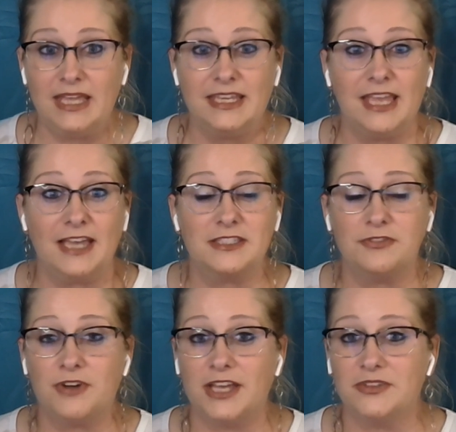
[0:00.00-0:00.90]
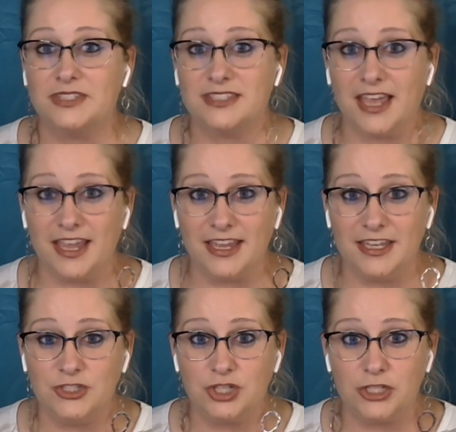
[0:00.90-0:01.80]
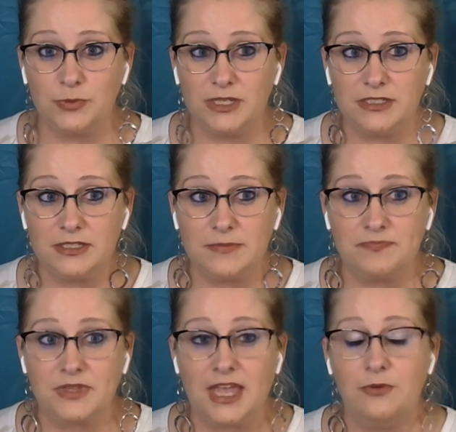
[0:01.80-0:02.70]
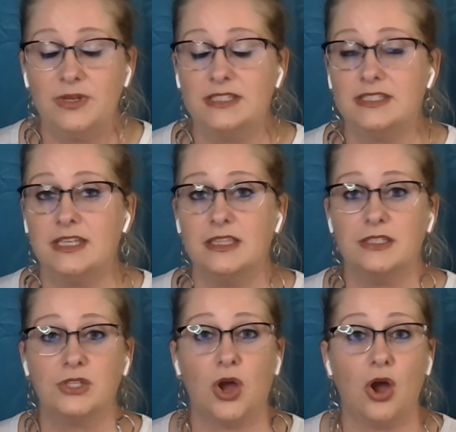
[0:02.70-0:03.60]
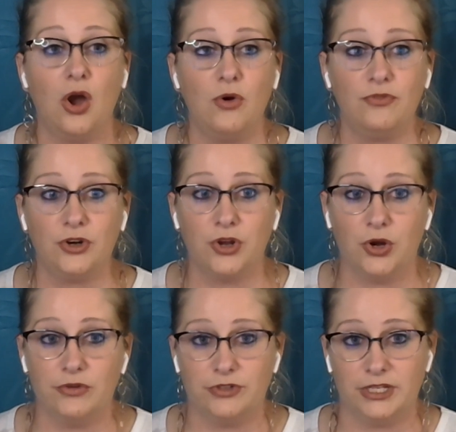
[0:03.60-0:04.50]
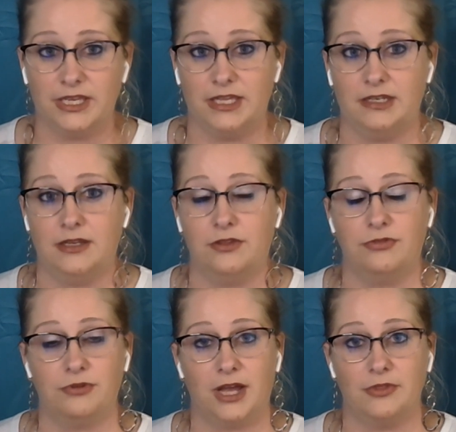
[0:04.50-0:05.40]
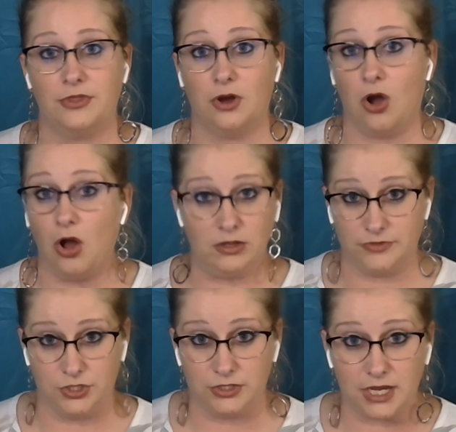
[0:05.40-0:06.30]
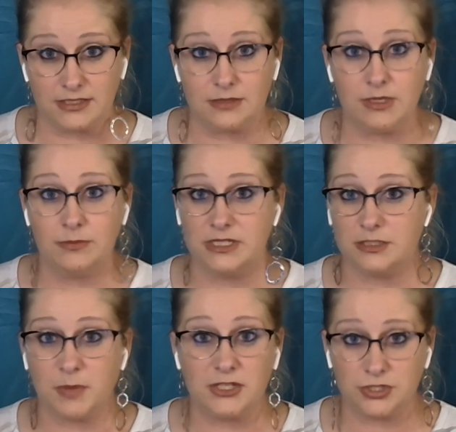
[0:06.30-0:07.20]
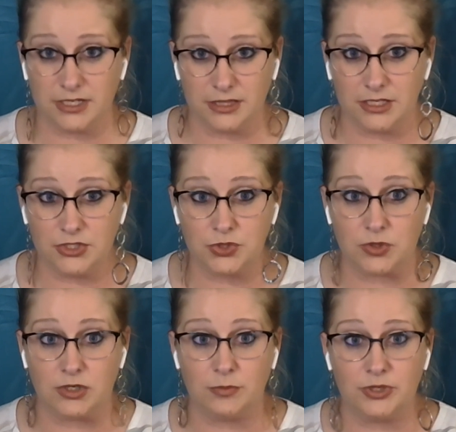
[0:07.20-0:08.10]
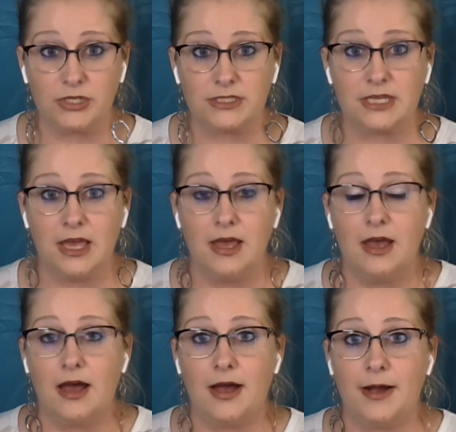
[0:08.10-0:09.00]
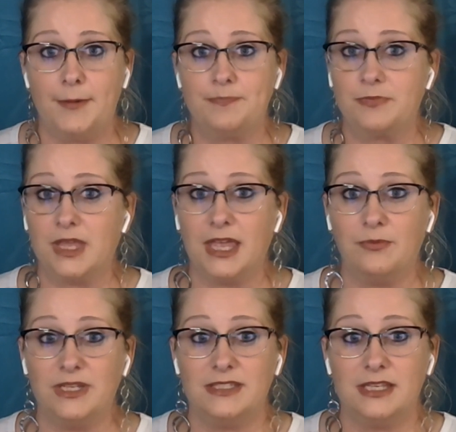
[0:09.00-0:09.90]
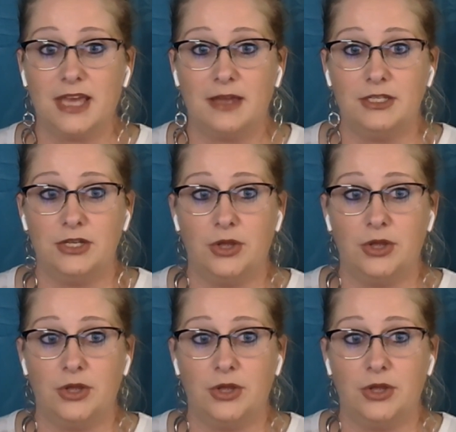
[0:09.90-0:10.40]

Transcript: He has the final say in judgment, and we see this over and over again throughout all of the New Testament, but especially in the historical books. And we see that,